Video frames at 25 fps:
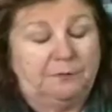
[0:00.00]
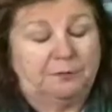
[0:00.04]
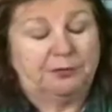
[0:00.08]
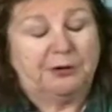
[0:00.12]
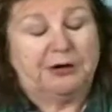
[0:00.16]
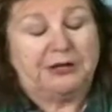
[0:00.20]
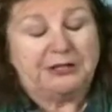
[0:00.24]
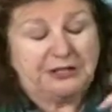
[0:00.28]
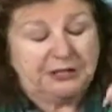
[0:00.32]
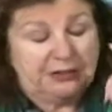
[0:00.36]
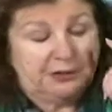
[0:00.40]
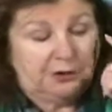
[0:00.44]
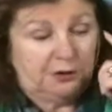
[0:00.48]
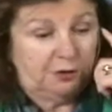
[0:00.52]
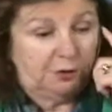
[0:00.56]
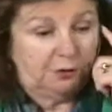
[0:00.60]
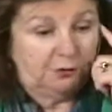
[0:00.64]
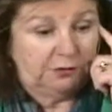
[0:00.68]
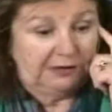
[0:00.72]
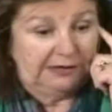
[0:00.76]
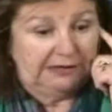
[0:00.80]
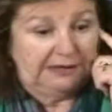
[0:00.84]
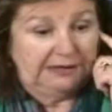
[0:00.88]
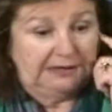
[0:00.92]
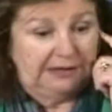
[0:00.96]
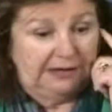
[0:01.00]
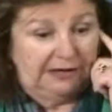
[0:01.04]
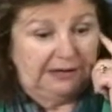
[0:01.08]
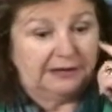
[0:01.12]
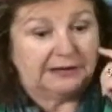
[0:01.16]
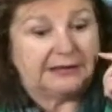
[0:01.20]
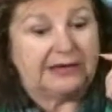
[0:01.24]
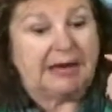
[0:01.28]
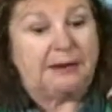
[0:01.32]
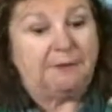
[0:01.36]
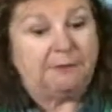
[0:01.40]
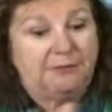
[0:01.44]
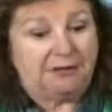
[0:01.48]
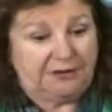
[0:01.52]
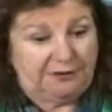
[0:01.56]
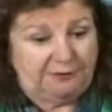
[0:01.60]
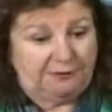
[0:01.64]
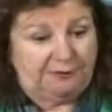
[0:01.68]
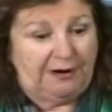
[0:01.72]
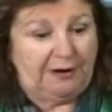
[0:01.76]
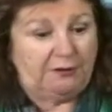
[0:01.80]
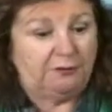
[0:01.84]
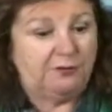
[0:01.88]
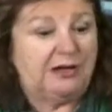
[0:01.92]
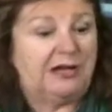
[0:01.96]
President Oakley uh, came to the
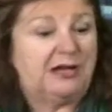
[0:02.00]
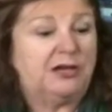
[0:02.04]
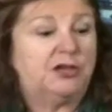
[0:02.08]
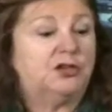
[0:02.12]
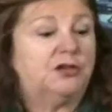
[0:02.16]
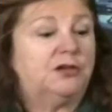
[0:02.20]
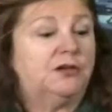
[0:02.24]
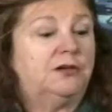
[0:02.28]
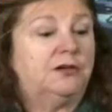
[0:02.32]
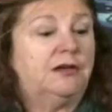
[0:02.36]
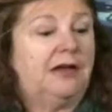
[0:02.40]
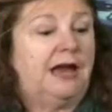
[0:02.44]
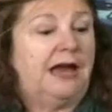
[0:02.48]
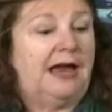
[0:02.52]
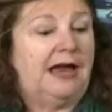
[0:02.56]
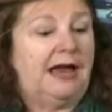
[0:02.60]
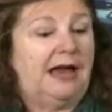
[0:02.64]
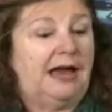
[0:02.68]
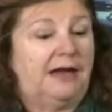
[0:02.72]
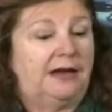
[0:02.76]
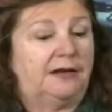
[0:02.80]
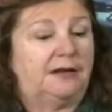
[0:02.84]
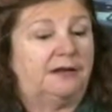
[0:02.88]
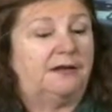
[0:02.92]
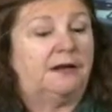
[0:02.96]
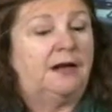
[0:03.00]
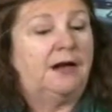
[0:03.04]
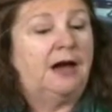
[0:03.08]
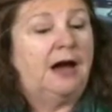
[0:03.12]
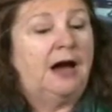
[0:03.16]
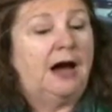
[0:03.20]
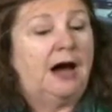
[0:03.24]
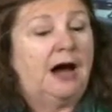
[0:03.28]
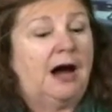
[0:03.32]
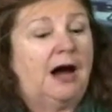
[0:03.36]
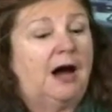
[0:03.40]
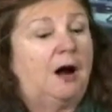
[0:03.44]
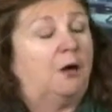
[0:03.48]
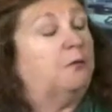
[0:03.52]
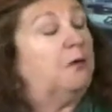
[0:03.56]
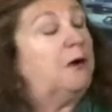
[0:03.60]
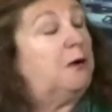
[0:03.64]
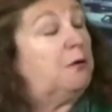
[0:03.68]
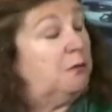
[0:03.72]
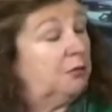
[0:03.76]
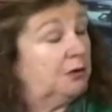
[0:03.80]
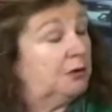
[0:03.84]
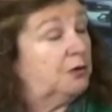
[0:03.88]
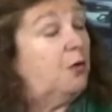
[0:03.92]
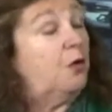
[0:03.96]
foundation, mm-hmm. and uh, we
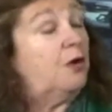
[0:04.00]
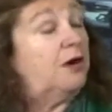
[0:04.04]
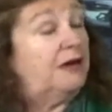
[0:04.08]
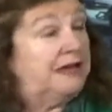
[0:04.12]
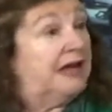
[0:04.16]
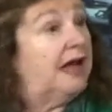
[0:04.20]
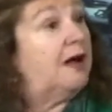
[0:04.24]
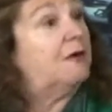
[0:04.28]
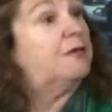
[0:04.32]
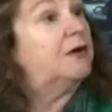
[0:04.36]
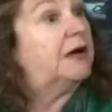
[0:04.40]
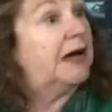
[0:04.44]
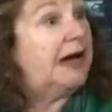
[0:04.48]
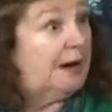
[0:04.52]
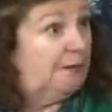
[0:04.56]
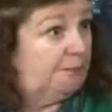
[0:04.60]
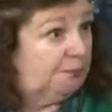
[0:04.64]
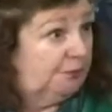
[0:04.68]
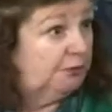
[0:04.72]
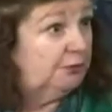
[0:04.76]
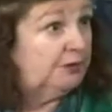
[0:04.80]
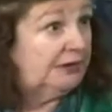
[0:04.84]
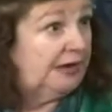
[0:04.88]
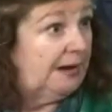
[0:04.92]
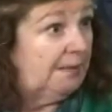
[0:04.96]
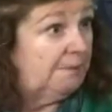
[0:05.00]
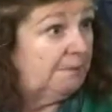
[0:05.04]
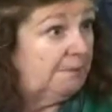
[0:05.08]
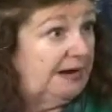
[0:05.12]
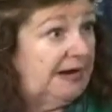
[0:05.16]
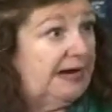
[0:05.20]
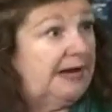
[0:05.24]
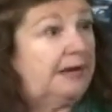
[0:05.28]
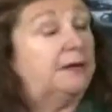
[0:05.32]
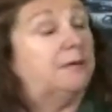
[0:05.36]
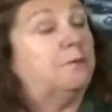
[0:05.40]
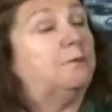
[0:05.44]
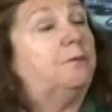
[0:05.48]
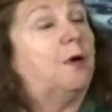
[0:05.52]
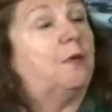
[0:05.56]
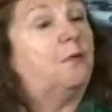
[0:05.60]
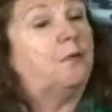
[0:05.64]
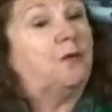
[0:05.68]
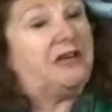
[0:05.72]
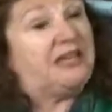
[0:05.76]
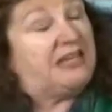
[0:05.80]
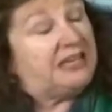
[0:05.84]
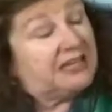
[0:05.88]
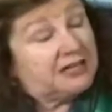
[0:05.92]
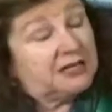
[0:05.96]
were going to have a capital campaign, right. but
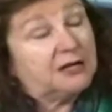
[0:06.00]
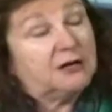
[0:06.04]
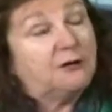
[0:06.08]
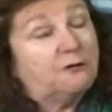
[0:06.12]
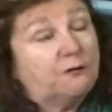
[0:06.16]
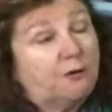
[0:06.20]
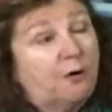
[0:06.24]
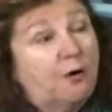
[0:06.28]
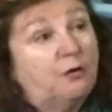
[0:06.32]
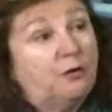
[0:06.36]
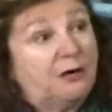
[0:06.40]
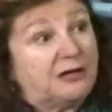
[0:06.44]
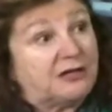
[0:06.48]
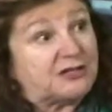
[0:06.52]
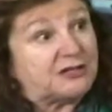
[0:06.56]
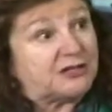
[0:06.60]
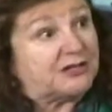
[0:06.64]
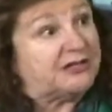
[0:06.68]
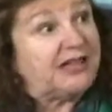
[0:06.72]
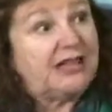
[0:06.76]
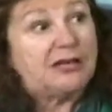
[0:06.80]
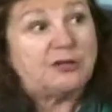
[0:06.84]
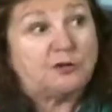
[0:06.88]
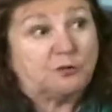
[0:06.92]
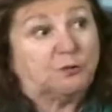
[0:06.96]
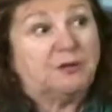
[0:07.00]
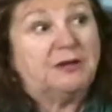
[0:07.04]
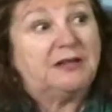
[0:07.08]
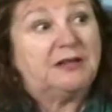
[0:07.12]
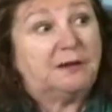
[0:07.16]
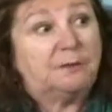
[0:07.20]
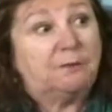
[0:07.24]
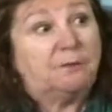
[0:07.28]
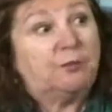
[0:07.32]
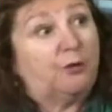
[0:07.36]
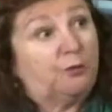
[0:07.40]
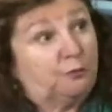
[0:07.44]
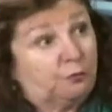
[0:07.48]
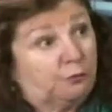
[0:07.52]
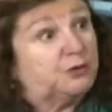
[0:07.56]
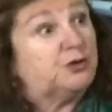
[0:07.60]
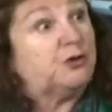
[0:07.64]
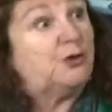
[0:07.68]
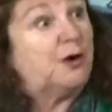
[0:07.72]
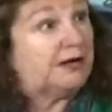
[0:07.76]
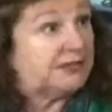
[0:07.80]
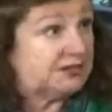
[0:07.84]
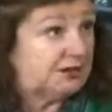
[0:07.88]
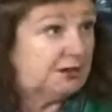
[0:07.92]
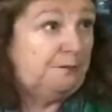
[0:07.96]
we needed a focus, and that's really important when
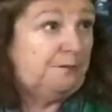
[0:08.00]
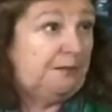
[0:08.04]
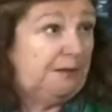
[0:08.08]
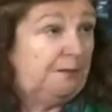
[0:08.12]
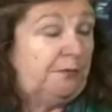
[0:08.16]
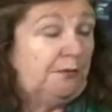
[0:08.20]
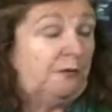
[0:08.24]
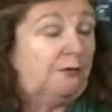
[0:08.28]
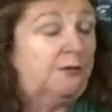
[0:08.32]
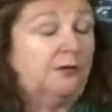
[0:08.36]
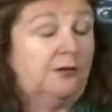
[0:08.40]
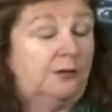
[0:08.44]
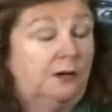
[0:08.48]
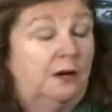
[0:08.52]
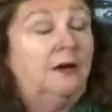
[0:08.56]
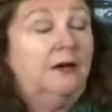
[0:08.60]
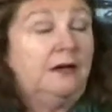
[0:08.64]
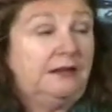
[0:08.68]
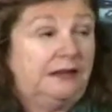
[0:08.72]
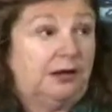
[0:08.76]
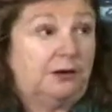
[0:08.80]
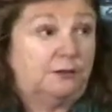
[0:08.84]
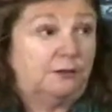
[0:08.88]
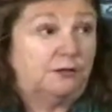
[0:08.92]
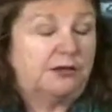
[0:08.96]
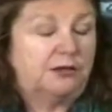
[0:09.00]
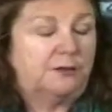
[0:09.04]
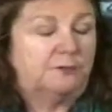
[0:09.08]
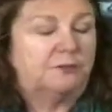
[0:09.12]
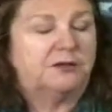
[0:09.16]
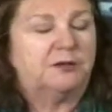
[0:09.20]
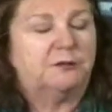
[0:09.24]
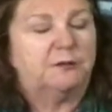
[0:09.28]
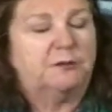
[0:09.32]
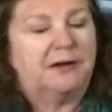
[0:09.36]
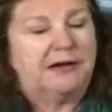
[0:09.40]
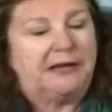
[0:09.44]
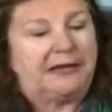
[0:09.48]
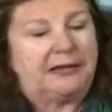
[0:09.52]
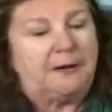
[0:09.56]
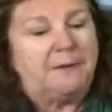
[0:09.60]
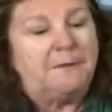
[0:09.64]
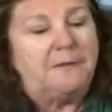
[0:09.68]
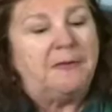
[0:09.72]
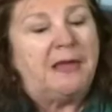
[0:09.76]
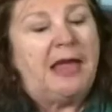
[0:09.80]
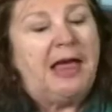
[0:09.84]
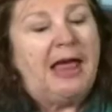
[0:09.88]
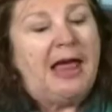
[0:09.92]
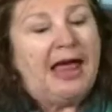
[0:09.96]
you're asking people for large sums of right. money.
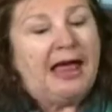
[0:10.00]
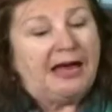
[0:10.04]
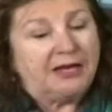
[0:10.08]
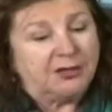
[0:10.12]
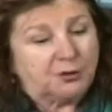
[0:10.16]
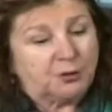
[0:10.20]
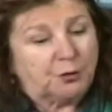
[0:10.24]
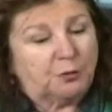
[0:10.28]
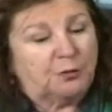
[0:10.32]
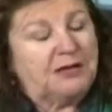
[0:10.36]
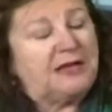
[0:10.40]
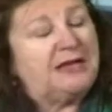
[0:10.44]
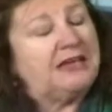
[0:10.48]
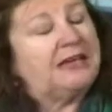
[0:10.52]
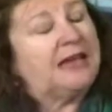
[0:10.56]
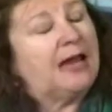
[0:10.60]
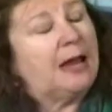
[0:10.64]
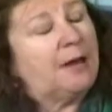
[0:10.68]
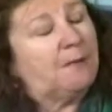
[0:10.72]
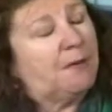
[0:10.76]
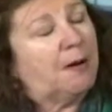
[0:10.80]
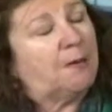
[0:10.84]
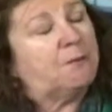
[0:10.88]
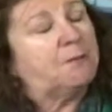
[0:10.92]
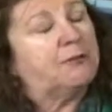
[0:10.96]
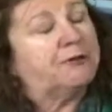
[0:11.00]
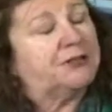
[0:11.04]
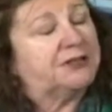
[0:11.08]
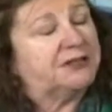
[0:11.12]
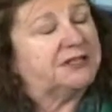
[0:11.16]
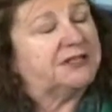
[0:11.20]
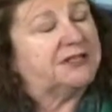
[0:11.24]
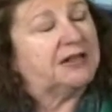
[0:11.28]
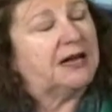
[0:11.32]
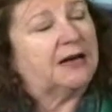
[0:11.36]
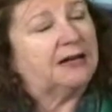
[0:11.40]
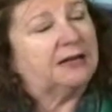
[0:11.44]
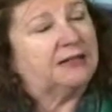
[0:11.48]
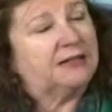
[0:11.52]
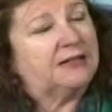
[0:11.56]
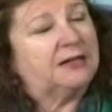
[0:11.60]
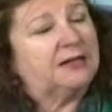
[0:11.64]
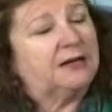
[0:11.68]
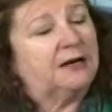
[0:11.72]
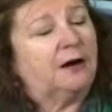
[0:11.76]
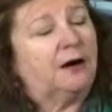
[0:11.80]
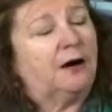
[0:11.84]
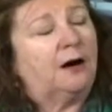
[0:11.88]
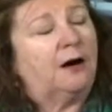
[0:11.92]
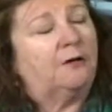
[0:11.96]
And so he came up with this
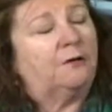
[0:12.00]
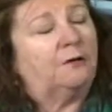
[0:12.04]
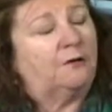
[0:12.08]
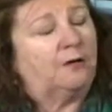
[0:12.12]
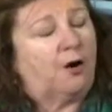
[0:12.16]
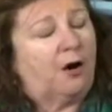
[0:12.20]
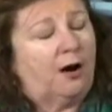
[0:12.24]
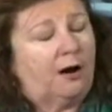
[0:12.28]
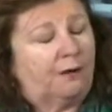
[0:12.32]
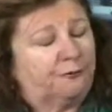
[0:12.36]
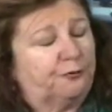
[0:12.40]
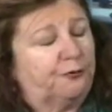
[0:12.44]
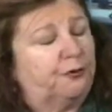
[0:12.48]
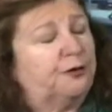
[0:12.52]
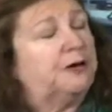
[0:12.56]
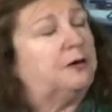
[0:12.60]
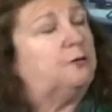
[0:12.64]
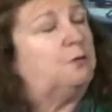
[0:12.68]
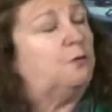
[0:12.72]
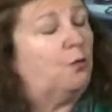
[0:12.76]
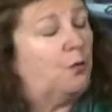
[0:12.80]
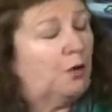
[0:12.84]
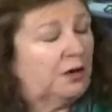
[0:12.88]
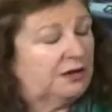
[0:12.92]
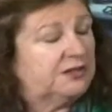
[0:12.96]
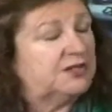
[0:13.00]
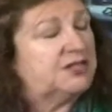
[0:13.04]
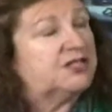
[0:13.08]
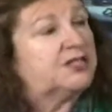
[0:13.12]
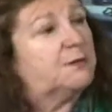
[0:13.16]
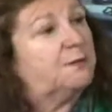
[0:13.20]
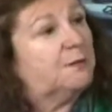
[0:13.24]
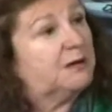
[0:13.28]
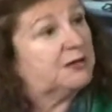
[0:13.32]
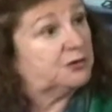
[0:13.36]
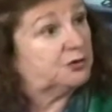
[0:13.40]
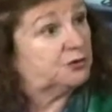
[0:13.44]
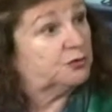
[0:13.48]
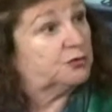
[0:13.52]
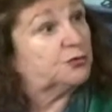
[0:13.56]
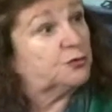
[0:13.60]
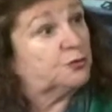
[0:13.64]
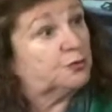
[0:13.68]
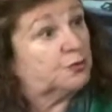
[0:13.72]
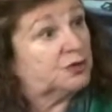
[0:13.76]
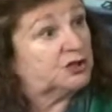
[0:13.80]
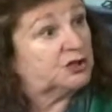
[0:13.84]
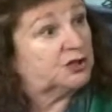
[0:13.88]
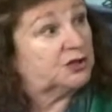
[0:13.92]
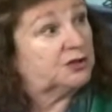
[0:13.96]
idea of offering one semester
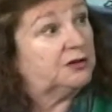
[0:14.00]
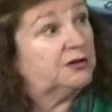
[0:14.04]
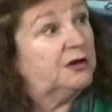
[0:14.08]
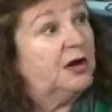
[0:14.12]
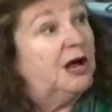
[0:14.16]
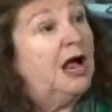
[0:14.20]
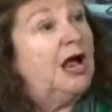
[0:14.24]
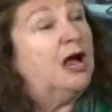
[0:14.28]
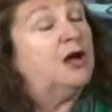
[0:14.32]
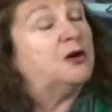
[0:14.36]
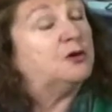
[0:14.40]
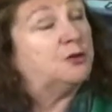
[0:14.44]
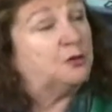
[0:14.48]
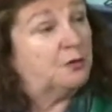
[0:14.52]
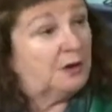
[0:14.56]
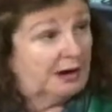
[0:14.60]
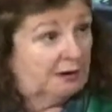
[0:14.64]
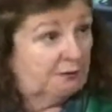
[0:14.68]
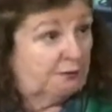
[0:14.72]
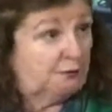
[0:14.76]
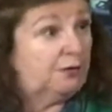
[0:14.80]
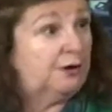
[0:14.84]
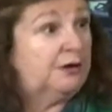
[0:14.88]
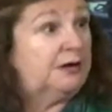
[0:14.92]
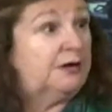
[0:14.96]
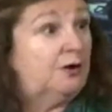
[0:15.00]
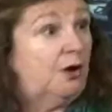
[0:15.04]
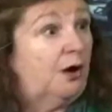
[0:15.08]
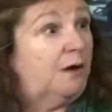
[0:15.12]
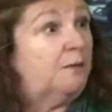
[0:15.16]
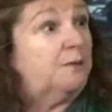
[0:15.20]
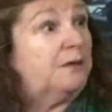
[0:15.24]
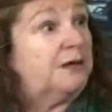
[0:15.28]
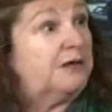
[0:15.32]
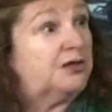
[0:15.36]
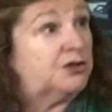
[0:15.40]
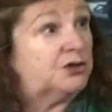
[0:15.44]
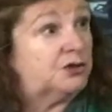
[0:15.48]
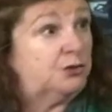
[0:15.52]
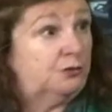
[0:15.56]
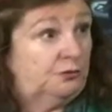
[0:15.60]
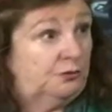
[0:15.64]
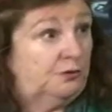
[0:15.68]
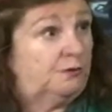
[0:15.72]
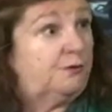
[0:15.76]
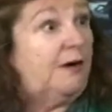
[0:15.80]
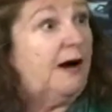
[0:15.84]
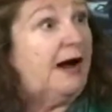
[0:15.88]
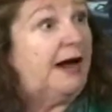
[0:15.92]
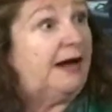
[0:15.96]
tuition to every Long Beach
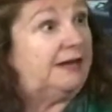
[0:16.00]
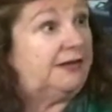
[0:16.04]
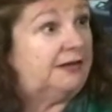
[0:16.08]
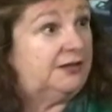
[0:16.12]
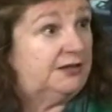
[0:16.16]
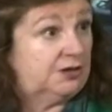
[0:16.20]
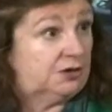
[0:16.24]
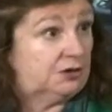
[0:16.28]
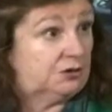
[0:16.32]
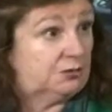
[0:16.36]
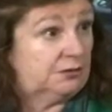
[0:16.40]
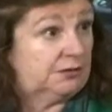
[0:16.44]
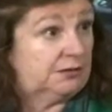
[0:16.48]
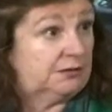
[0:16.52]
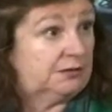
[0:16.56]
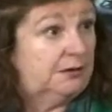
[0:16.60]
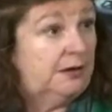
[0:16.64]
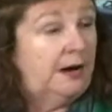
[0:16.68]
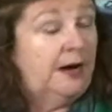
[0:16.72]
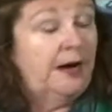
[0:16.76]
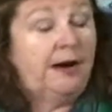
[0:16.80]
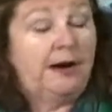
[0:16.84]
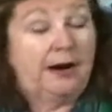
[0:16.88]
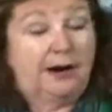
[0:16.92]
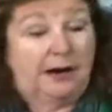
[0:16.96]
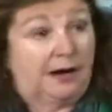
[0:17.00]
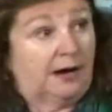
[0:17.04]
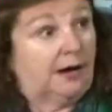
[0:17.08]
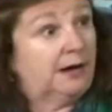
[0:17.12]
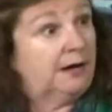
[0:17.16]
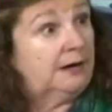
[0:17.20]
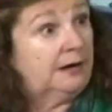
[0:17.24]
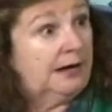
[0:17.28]
Unified District uh,